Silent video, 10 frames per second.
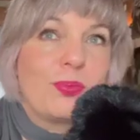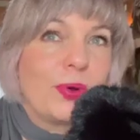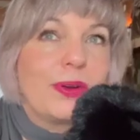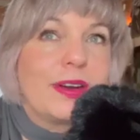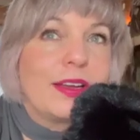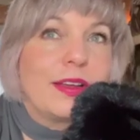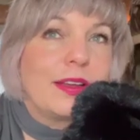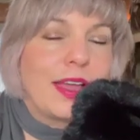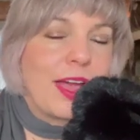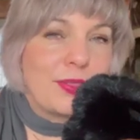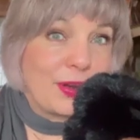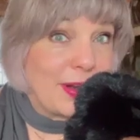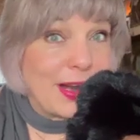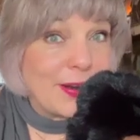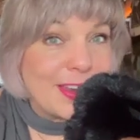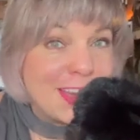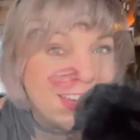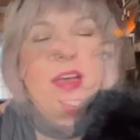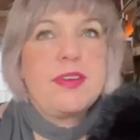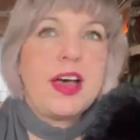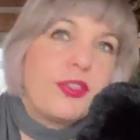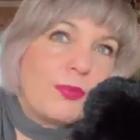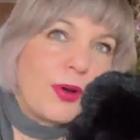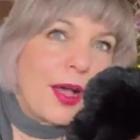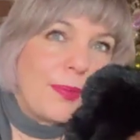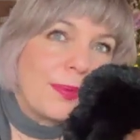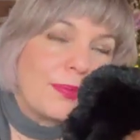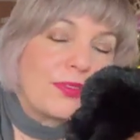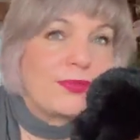worrying how their hair looks, free of health problems,